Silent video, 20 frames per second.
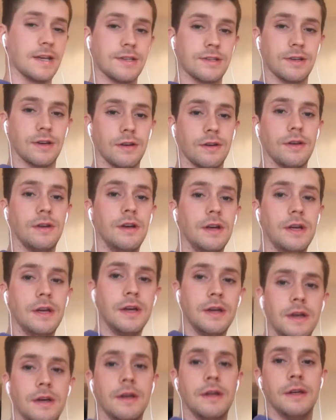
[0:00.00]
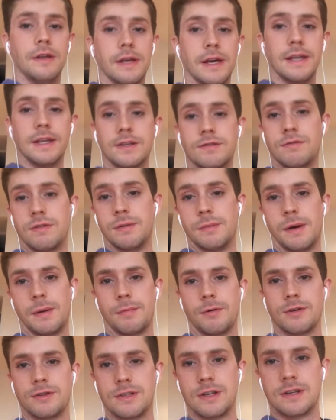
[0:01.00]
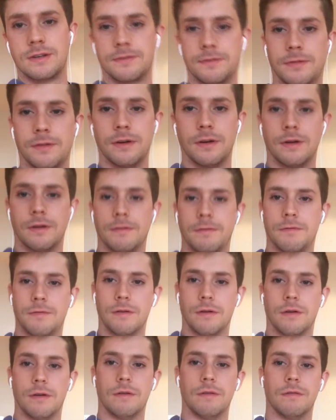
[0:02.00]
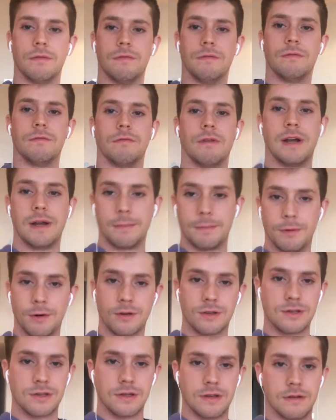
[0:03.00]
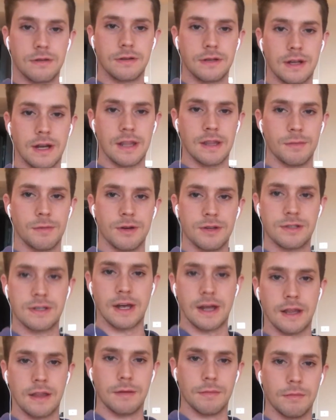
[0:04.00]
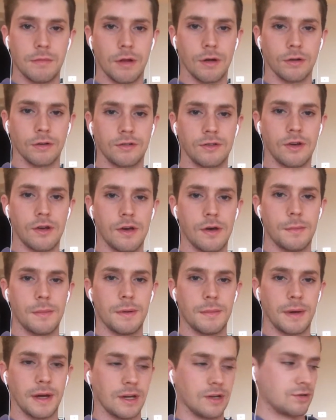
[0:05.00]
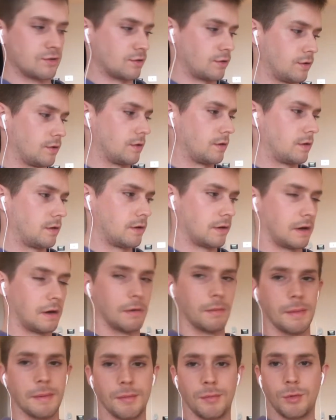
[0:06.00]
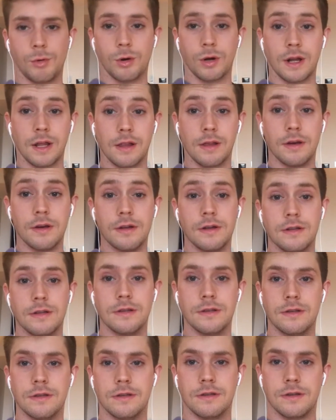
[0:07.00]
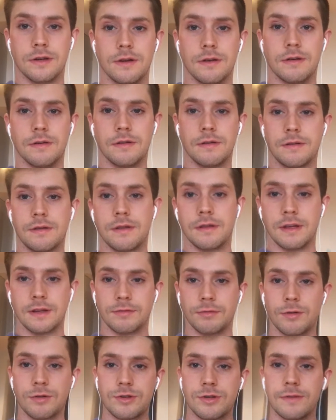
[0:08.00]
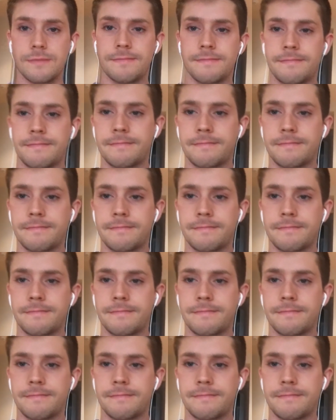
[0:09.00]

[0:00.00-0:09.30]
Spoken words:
So yeah, that's really my process for reading books and getting the most out of them long term and making sure I remember what I learned. So thanks for watching.